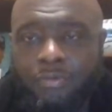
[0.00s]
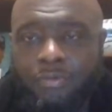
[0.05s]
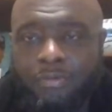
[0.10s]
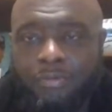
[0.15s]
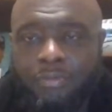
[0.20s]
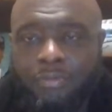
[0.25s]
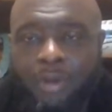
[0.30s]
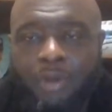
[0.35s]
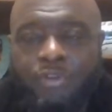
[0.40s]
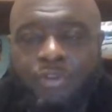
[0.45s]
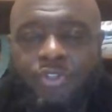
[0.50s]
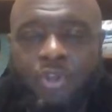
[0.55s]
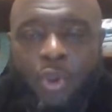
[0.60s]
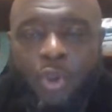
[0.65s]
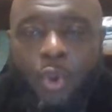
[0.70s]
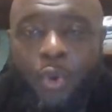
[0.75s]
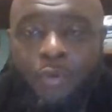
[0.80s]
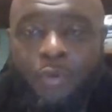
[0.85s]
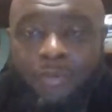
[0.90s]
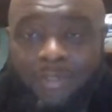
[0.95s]
brought you
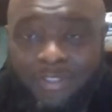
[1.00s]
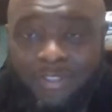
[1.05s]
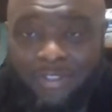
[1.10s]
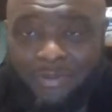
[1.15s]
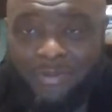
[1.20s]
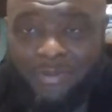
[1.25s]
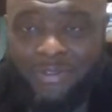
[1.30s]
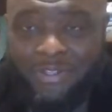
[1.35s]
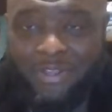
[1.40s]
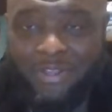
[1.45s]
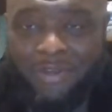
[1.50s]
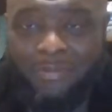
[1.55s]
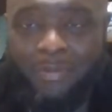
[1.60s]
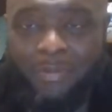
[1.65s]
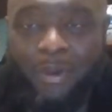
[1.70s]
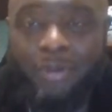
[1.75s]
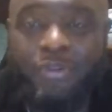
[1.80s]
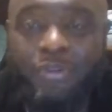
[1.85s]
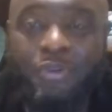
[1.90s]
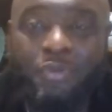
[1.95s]
over some stuff,
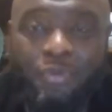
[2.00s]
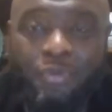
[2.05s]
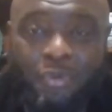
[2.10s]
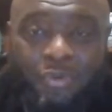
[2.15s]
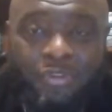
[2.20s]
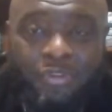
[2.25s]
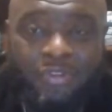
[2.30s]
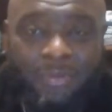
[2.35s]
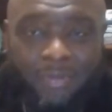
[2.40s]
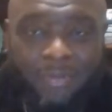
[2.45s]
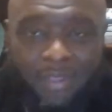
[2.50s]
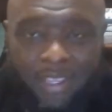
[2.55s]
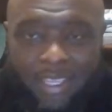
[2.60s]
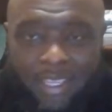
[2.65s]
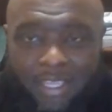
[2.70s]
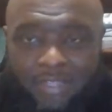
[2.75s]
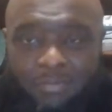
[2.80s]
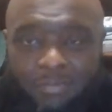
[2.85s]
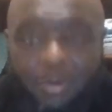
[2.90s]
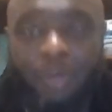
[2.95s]
brought you through some things,
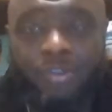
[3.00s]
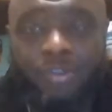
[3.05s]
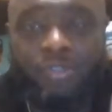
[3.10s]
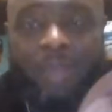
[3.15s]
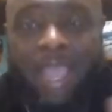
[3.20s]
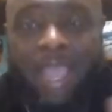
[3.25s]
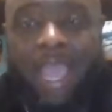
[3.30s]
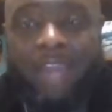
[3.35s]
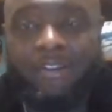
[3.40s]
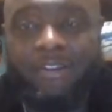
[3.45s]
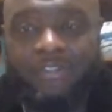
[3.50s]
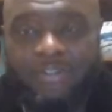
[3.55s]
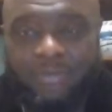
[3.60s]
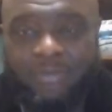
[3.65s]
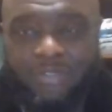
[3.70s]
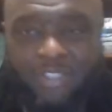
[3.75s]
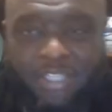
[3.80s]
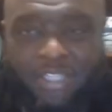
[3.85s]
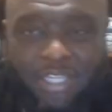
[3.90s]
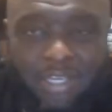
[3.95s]
brought you out of some
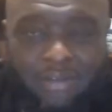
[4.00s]
stuff,